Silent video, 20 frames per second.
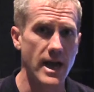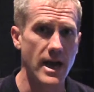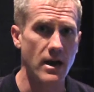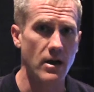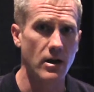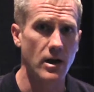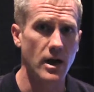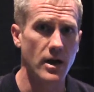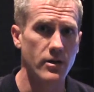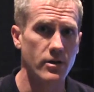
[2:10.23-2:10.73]

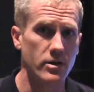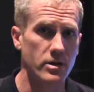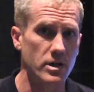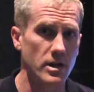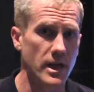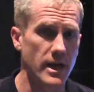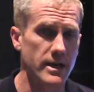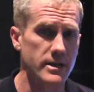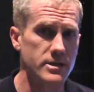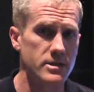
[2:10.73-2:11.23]
how other
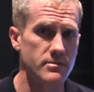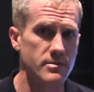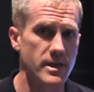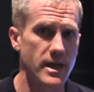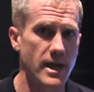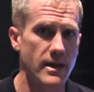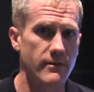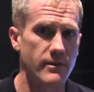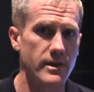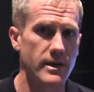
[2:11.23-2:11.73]
clients are
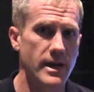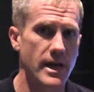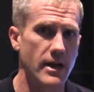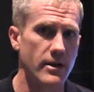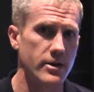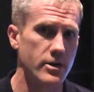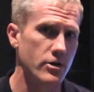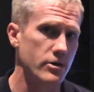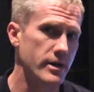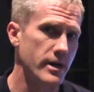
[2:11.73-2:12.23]
behaving,
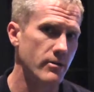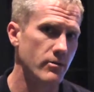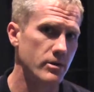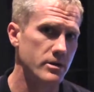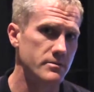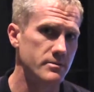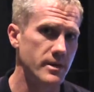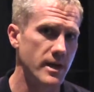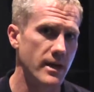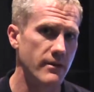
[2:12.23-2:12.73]
how your
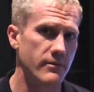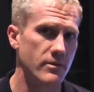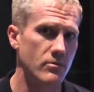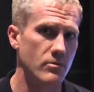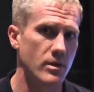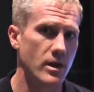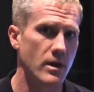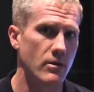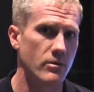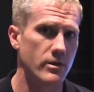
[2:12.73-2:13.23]
network's
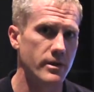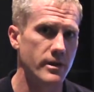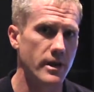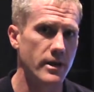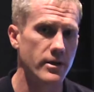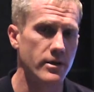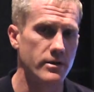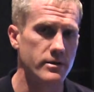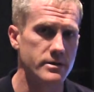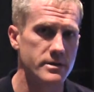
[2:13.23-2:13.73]
behaving with
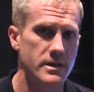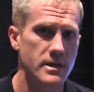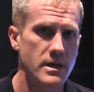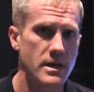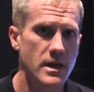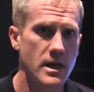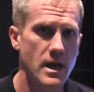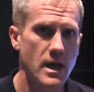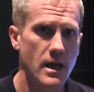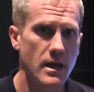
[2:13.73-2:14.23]
others.
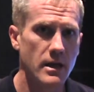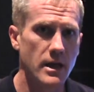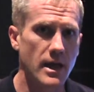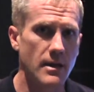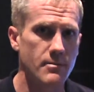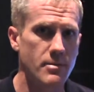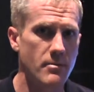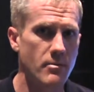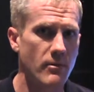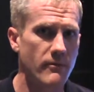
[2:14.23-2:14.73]
A
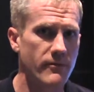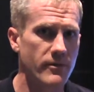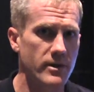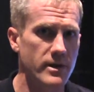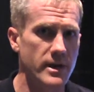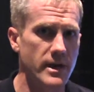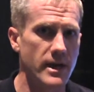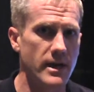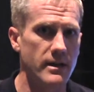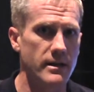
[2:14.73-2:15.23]
lot of people
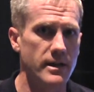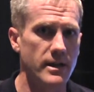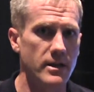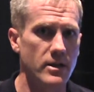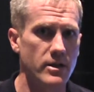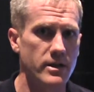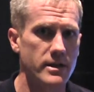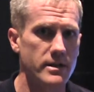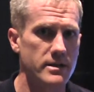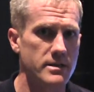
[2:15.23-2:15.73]
forget. They
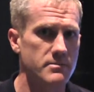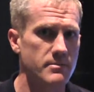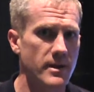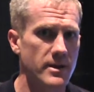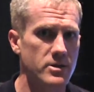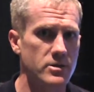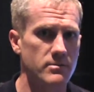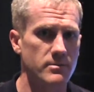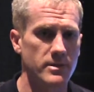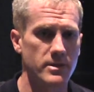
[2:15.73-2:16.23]
look at the
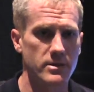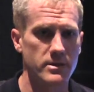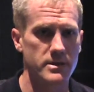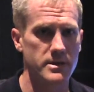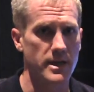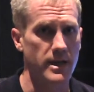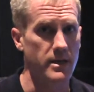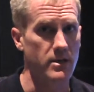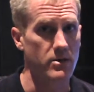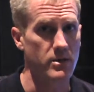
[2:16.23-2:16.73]
spectrum and they're
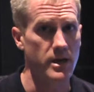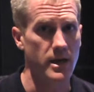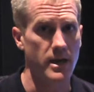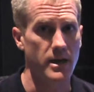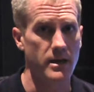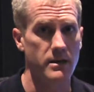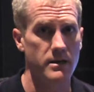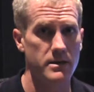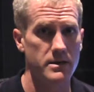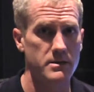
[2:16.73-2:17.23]
just like,
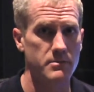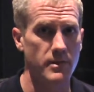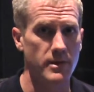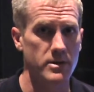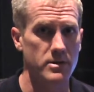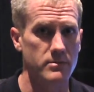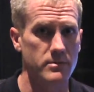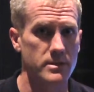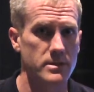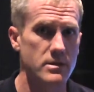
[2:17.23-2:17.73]
okay,
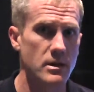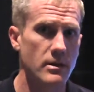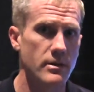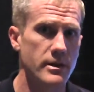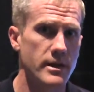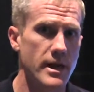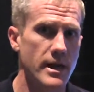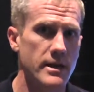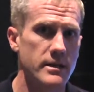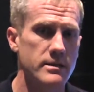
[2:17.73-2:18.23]
spectrum is all
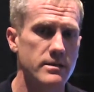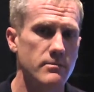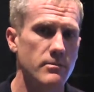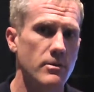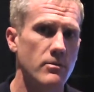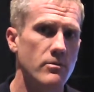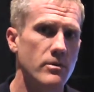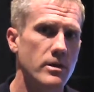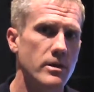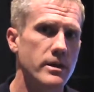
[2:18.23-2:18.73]
the answer.
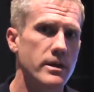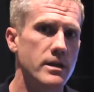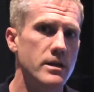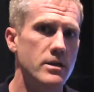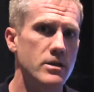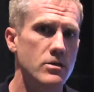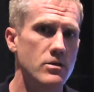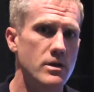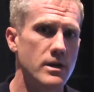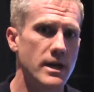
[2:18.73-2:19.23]
But really,
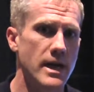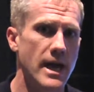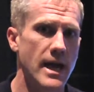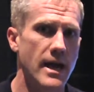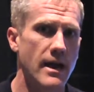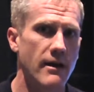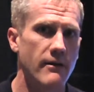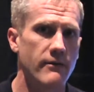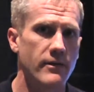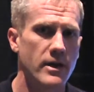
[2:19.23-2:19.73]
you can
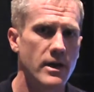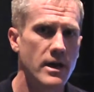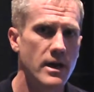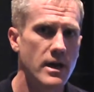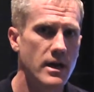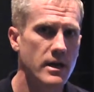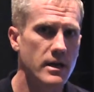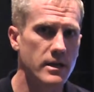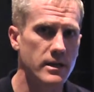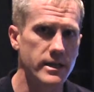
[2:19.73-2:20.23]
have
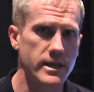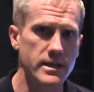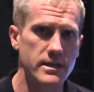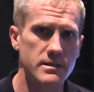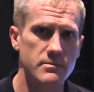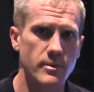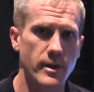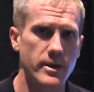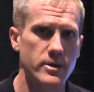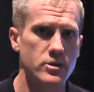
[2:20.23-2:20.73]
clean
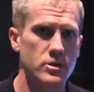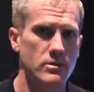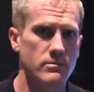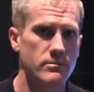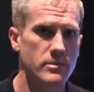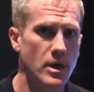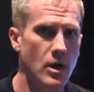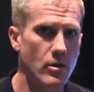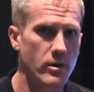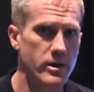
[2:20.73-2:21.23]

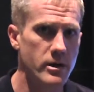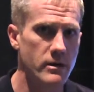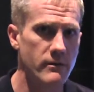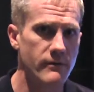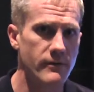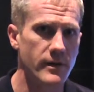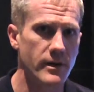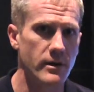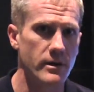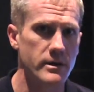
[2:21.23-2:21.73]
spectrum, no
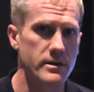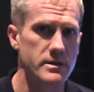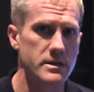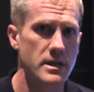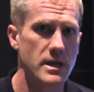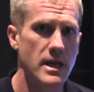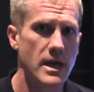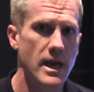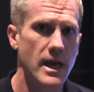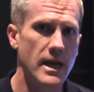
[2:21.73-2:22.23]
interference,
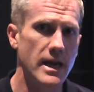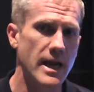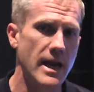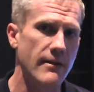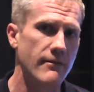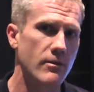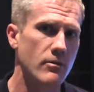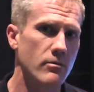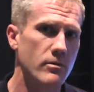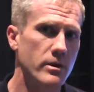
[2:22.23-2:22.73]
and
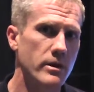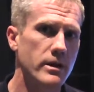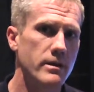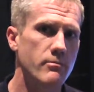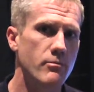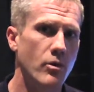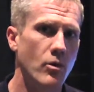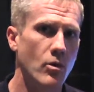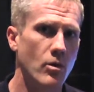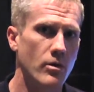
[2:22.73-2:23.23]
have a really
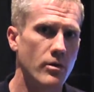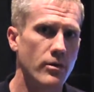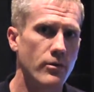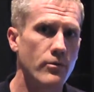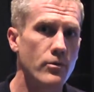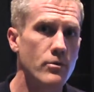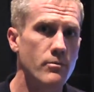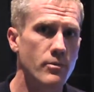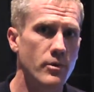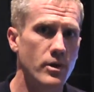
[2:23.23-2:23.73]
poor
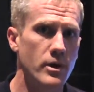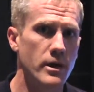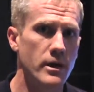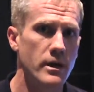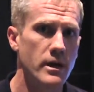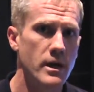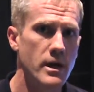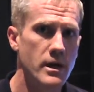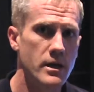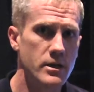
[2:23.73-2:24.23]

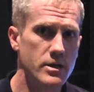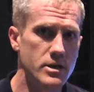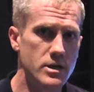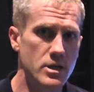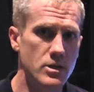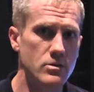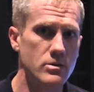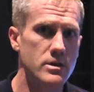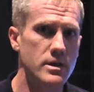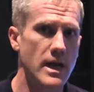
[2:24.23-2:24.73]
throughput
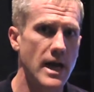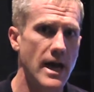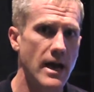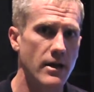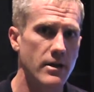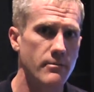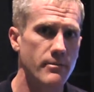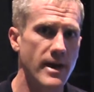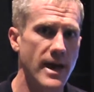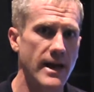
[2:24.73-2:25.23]
due to
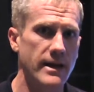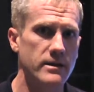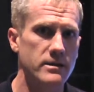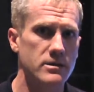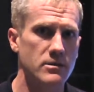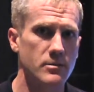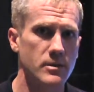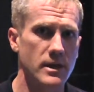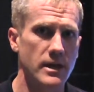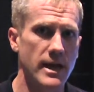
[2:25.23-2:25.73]
how the
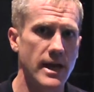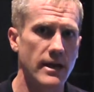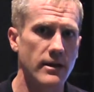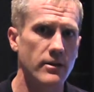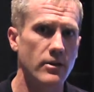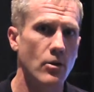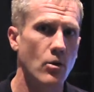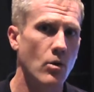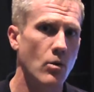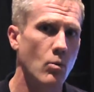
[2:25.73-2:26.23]
packets are being
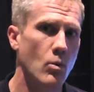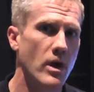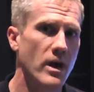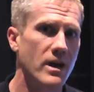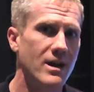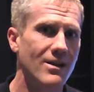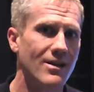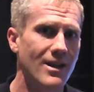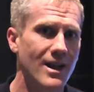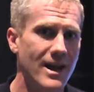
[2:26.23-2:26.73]
held or
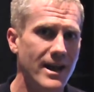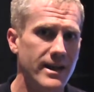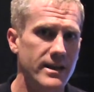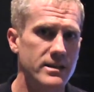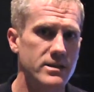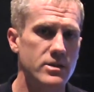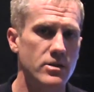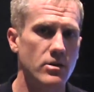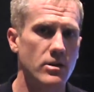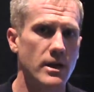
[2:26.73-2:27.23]
what
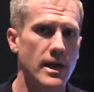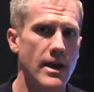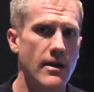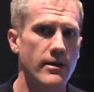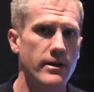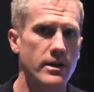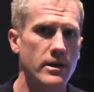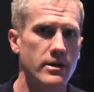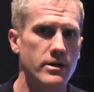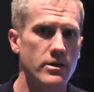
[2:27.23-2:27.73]
clients you're
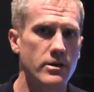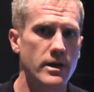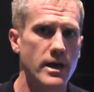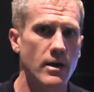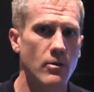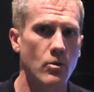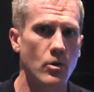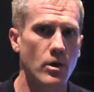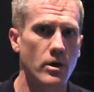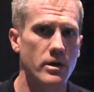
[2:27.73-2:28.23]
allowing on your
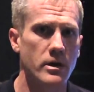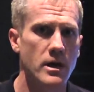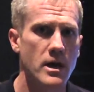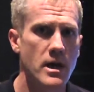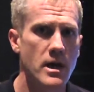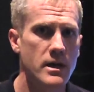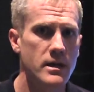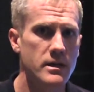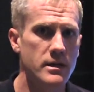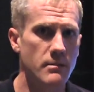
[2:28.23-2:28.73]
network.
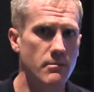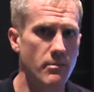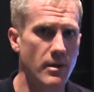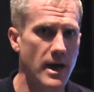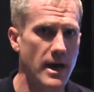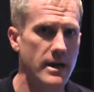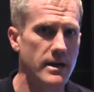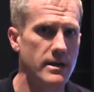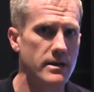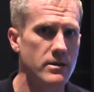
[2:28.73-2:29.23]

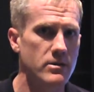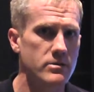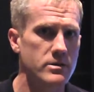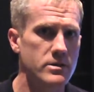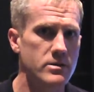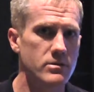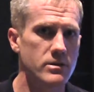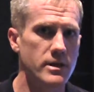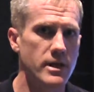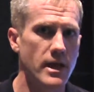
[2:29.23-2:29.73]
Combining
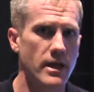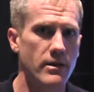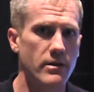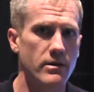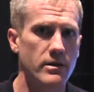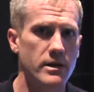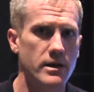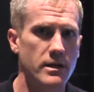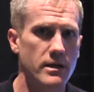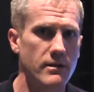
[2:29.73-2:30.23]
those two
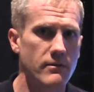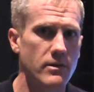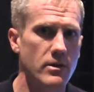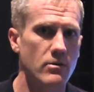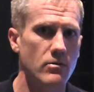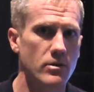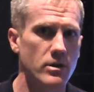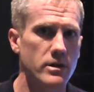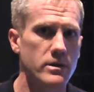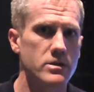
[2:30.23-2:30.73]
together are going to give you
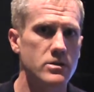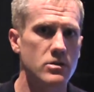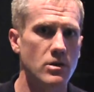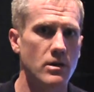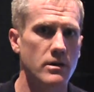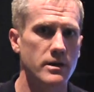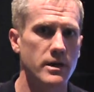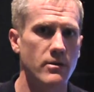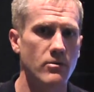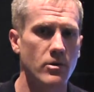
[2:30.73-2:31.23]
a really
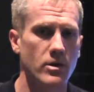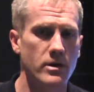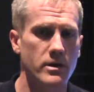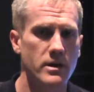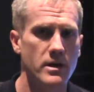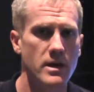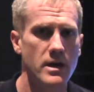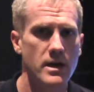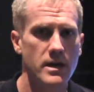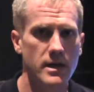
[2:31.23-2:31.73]
strong
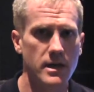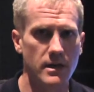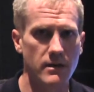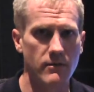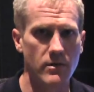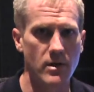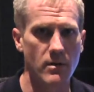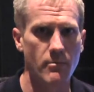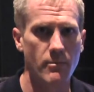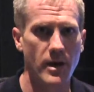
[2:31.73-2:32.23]
network. Can
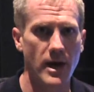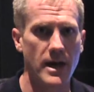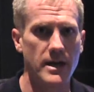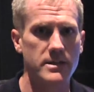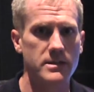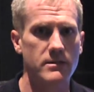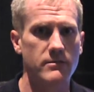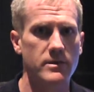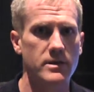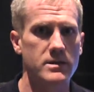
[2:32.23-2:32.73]
you be a
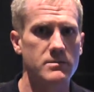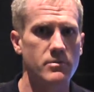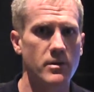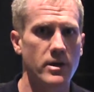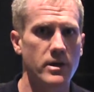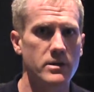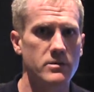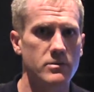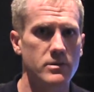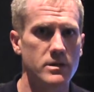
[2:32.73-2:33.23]
positive
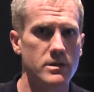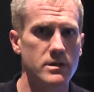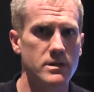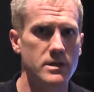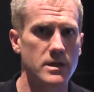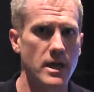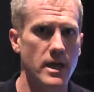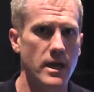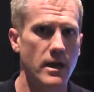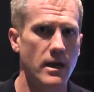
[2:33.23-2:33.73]
experience when you
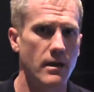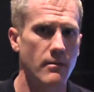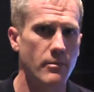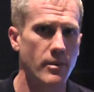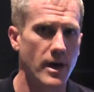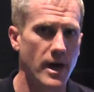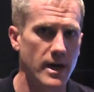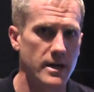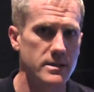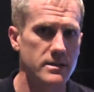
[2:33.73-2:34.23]
design it, a
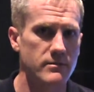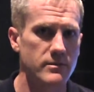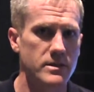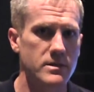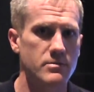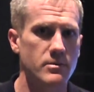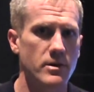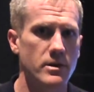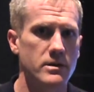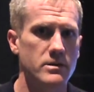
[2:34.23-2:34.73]
positive
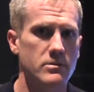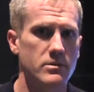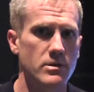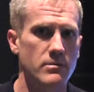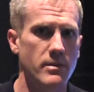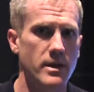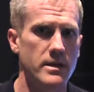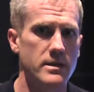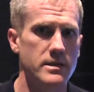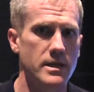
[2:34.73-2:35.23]
experience when
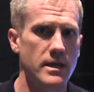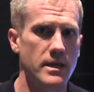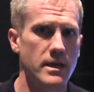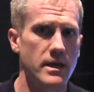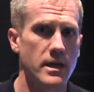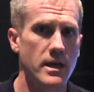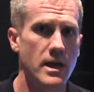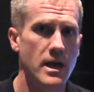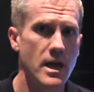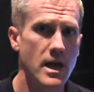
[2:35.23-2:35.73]
you're maintaining
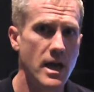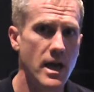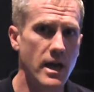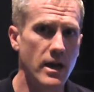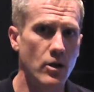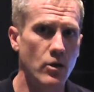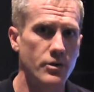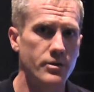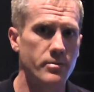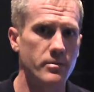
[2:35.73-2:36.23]
it,
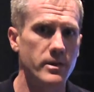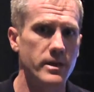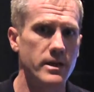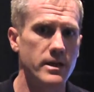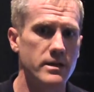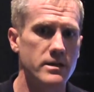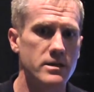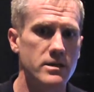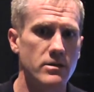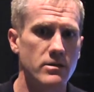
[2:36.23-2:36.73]
and ultimately
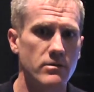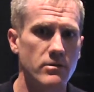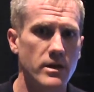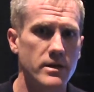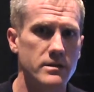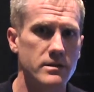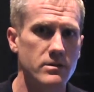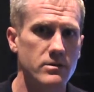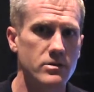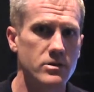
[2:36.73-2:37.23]
get to your
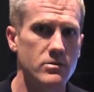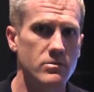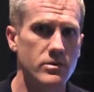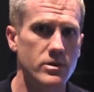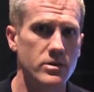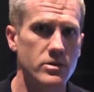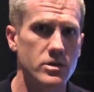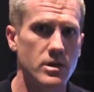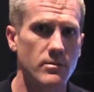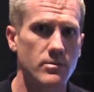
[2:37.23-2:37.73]
resolution
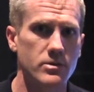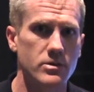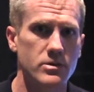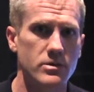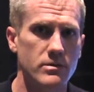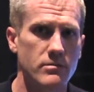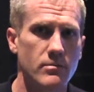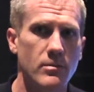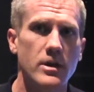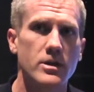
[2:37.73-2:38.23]
when you're
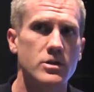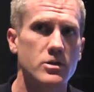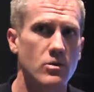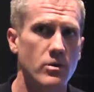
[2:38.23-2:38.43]
troubleshooting much